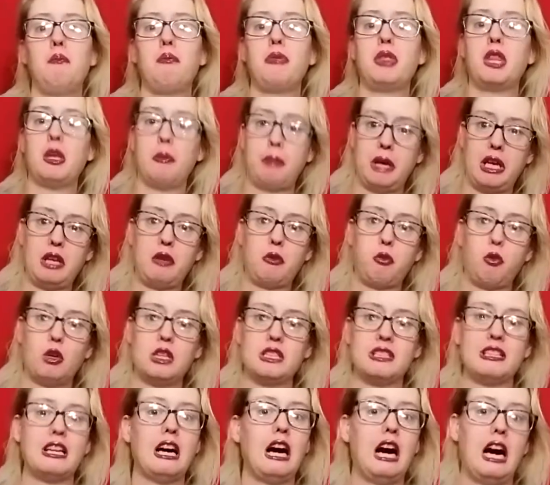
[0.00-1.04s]
the best
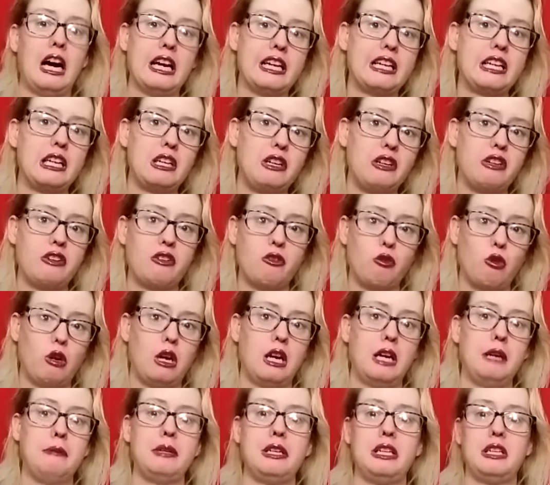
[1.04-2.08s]
ones I can
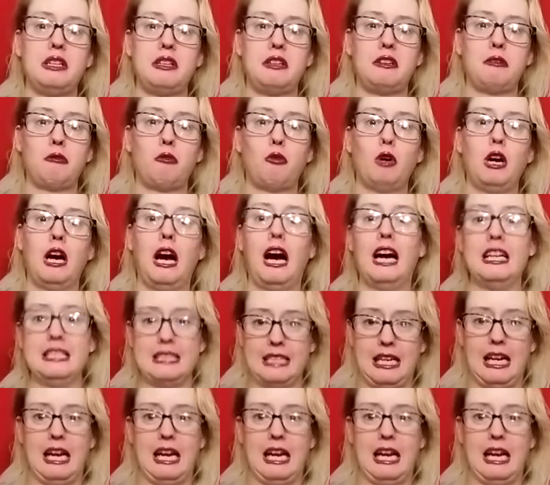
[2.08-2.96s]
describe is what I